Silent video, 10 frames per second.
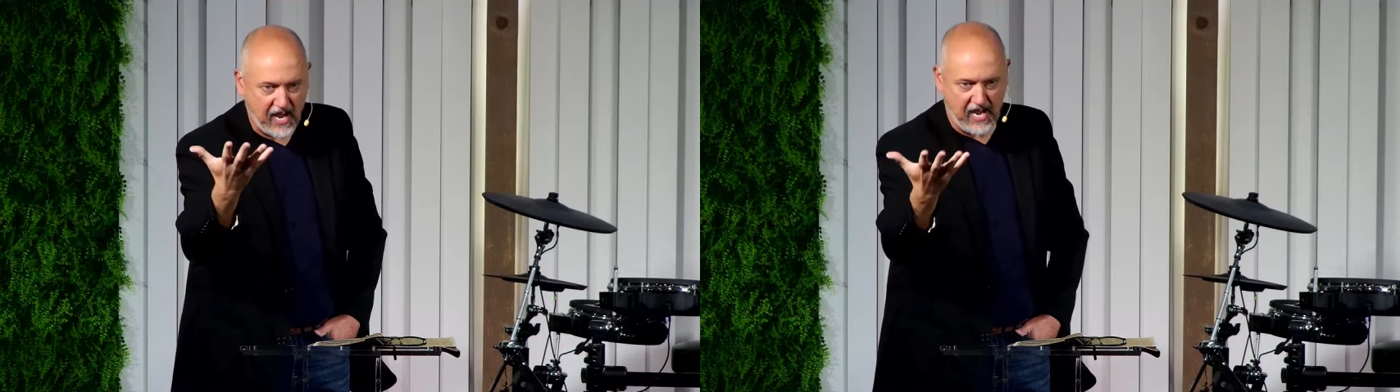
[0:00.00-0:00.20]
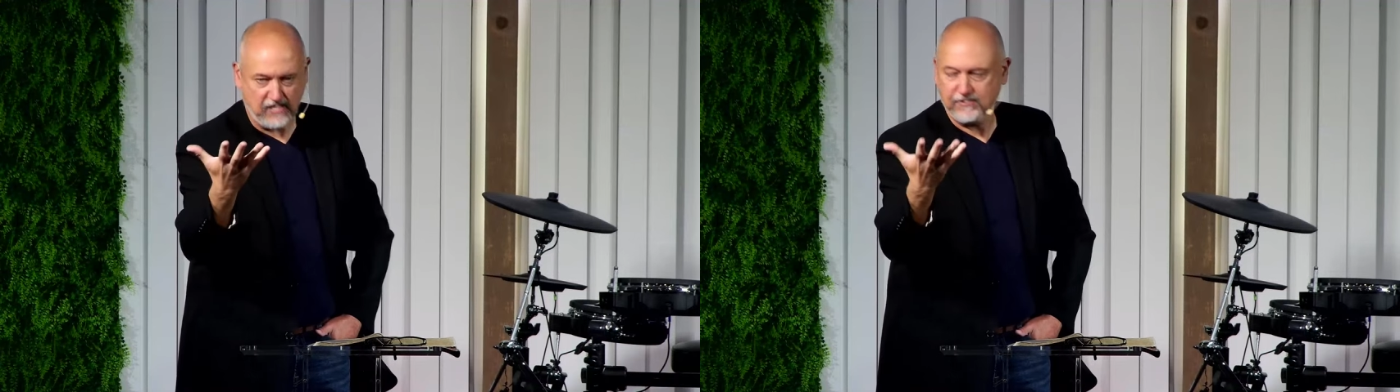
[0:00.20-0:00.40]

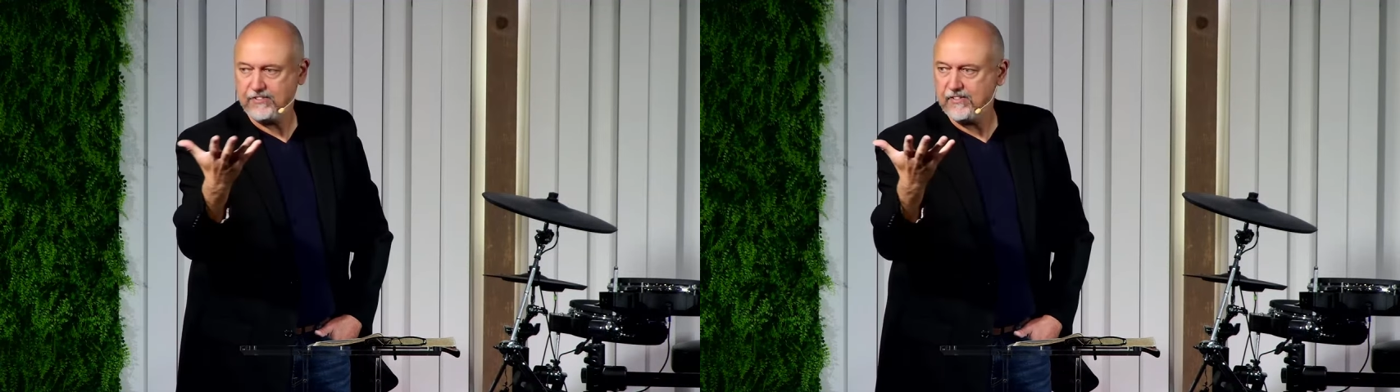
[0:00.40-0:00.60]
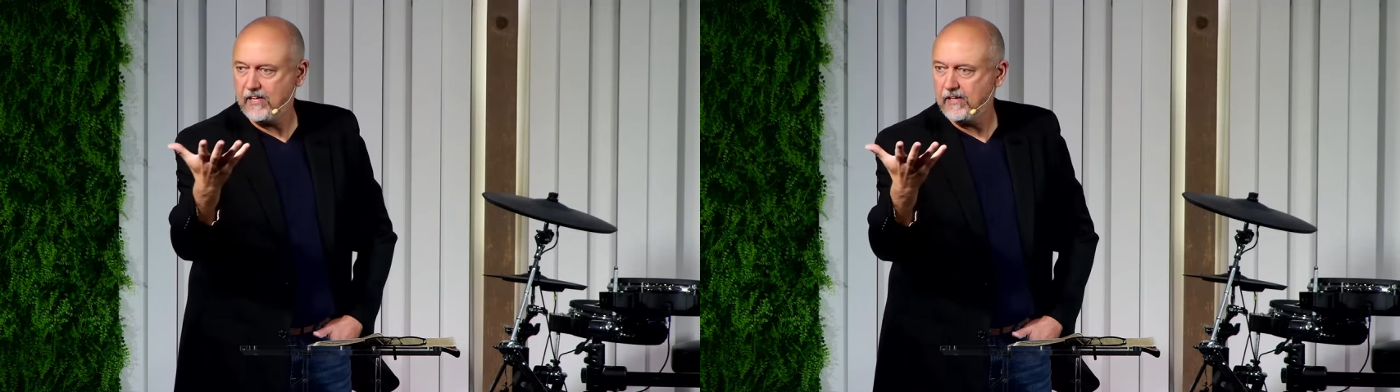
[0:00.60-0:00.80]

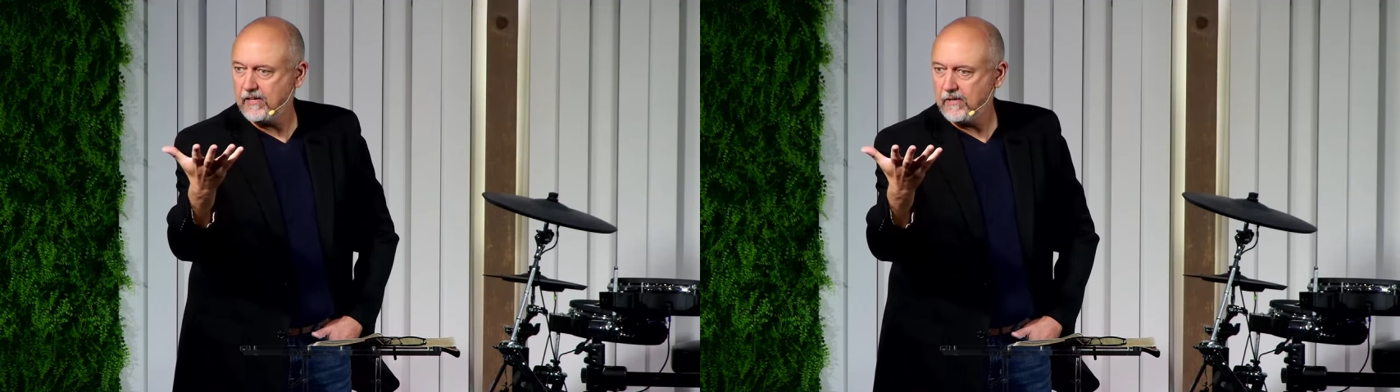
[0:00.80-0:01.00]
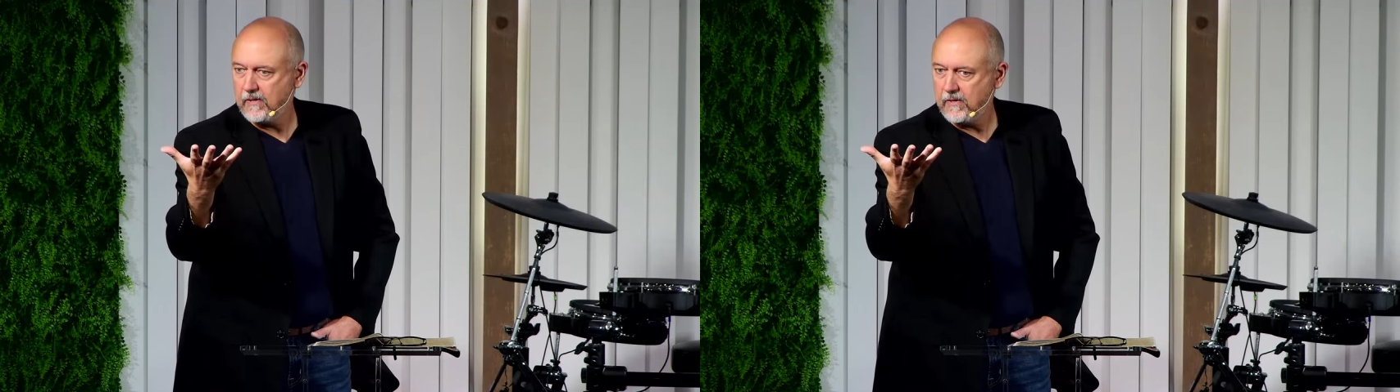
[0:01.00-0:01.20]
us
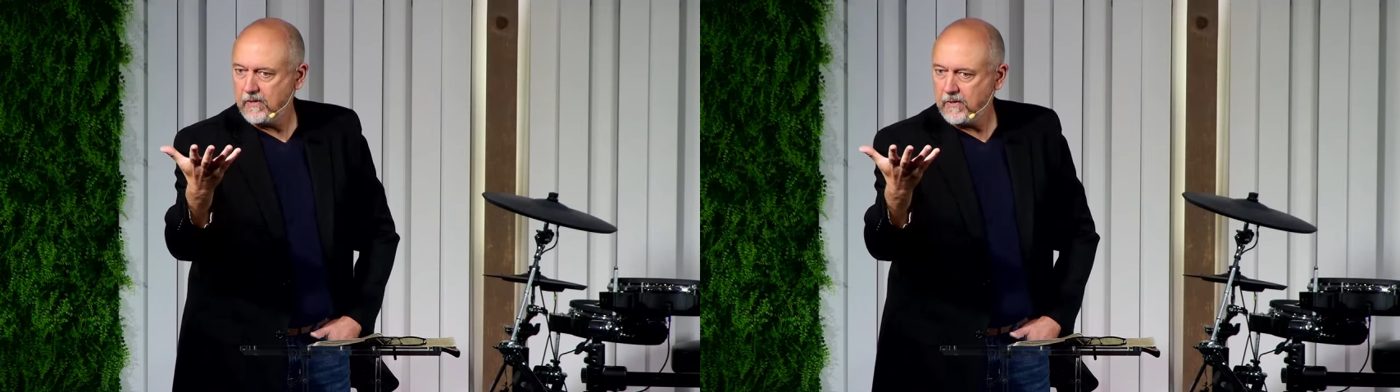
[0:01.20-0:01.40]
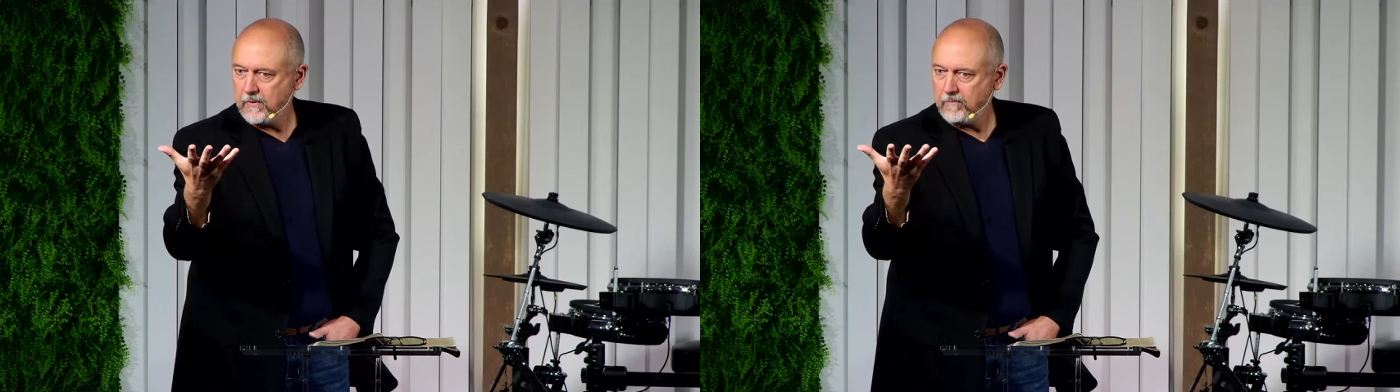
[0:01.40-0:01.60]

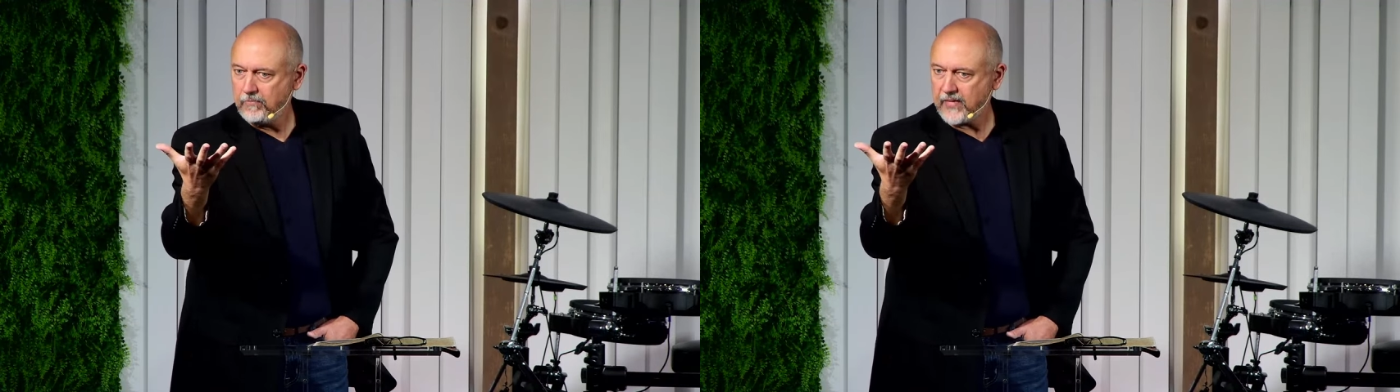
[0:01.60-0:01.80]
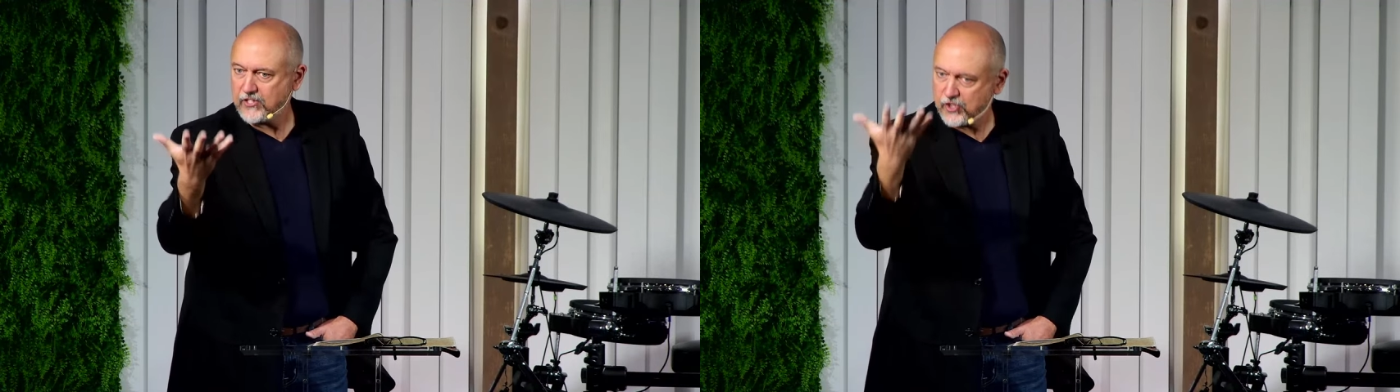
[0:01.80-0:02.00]

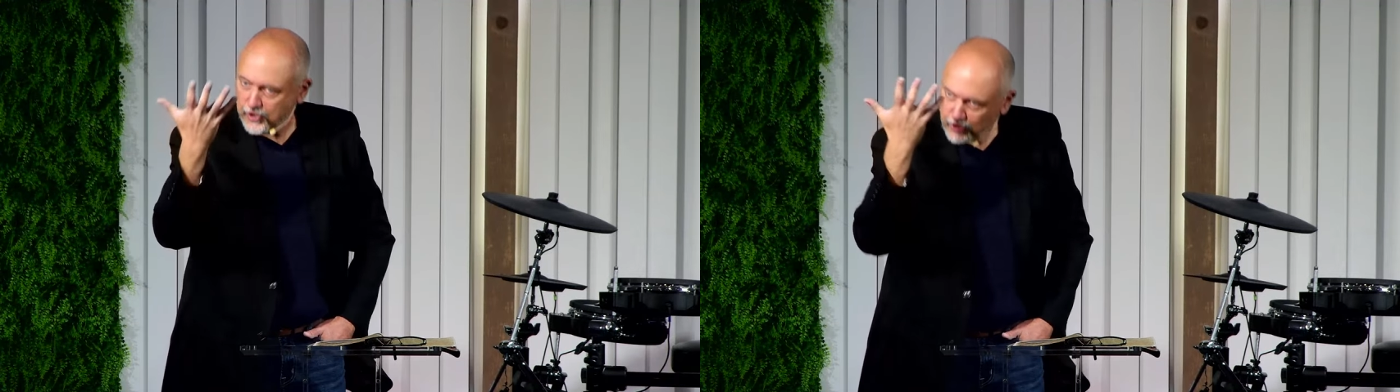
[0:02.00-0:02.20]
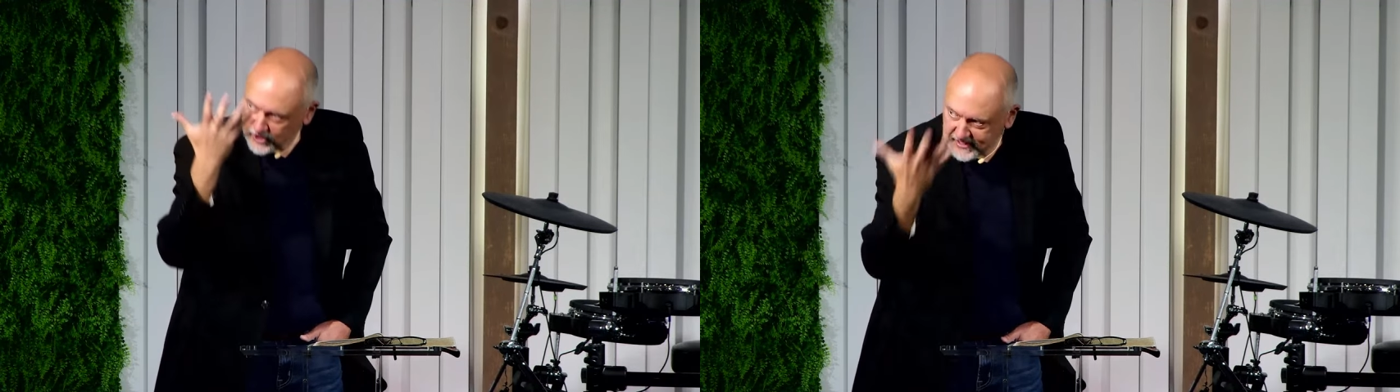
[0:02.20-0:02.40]
that
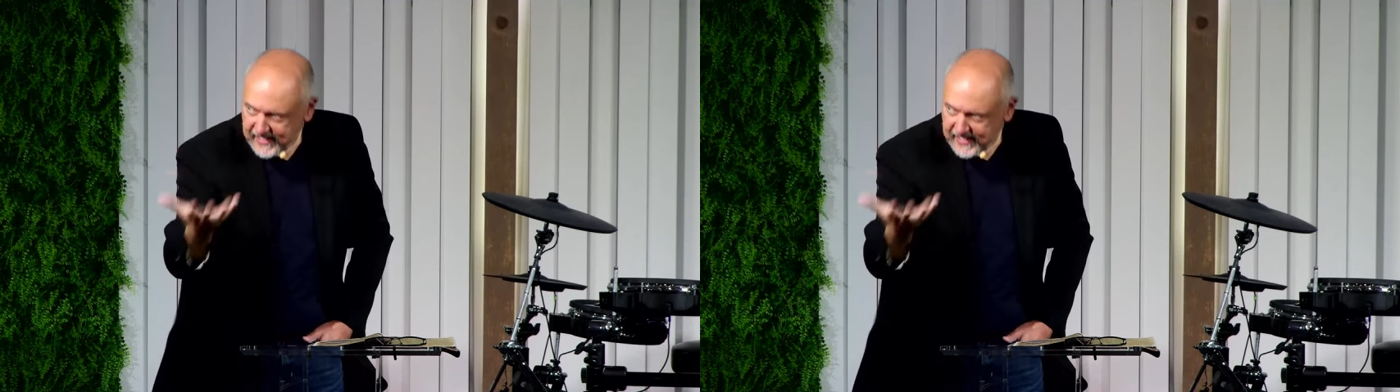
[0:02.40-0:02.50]
should look